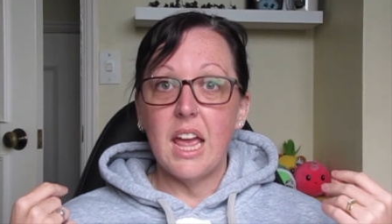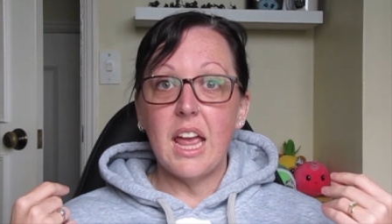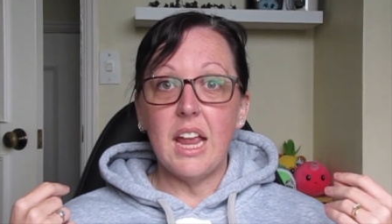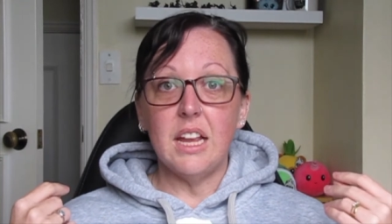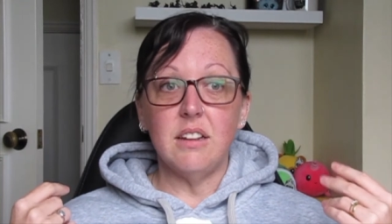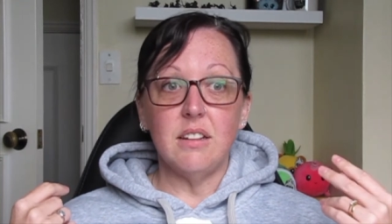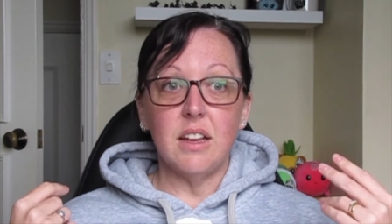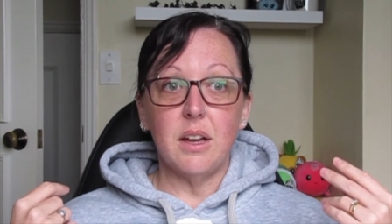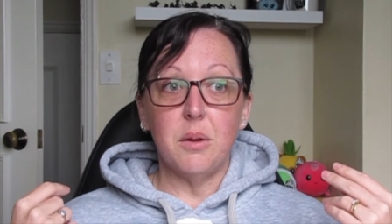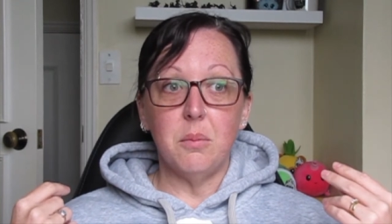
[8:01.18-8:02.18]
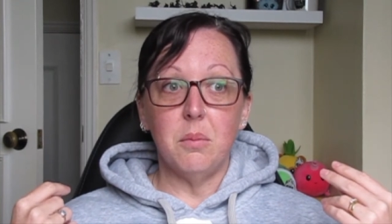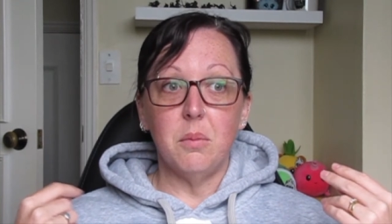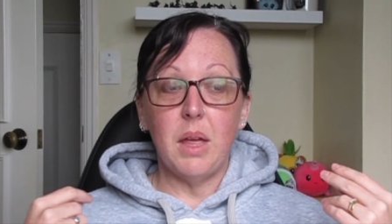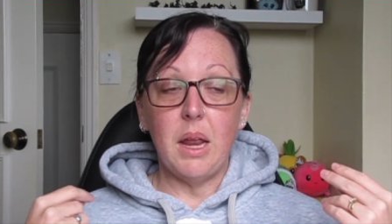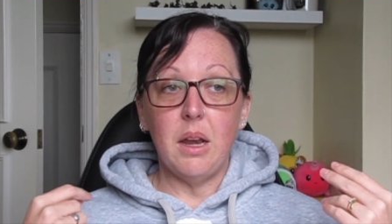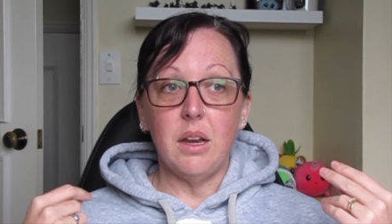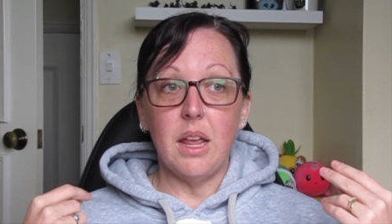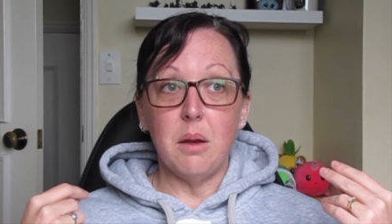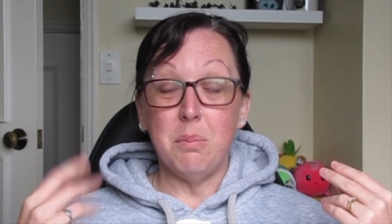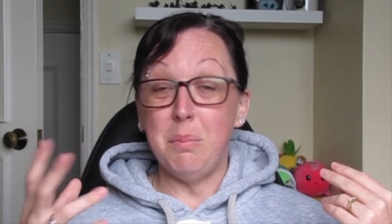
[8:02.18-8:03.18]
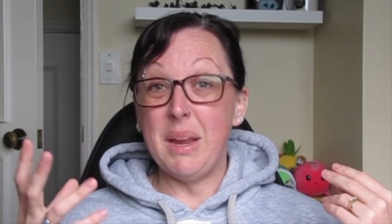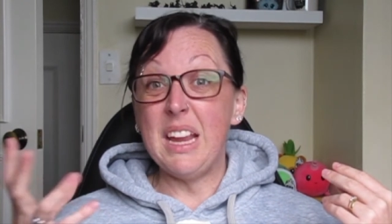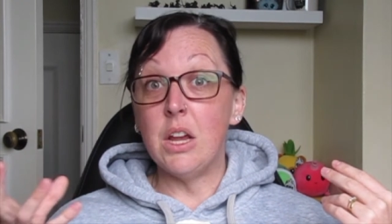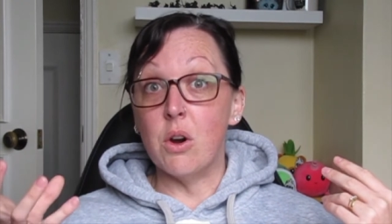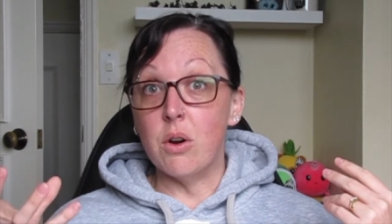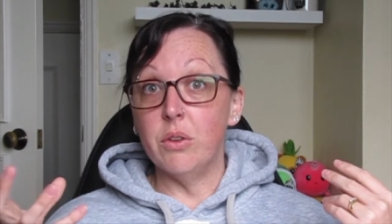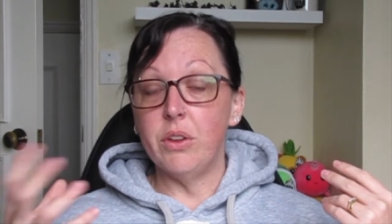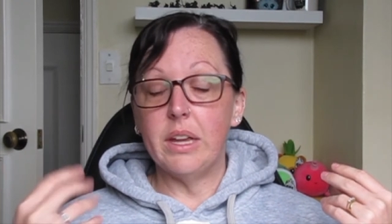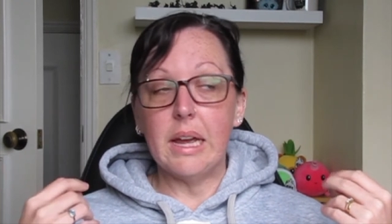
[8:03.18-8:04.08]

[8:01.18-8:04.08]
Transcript: and um, and and be God.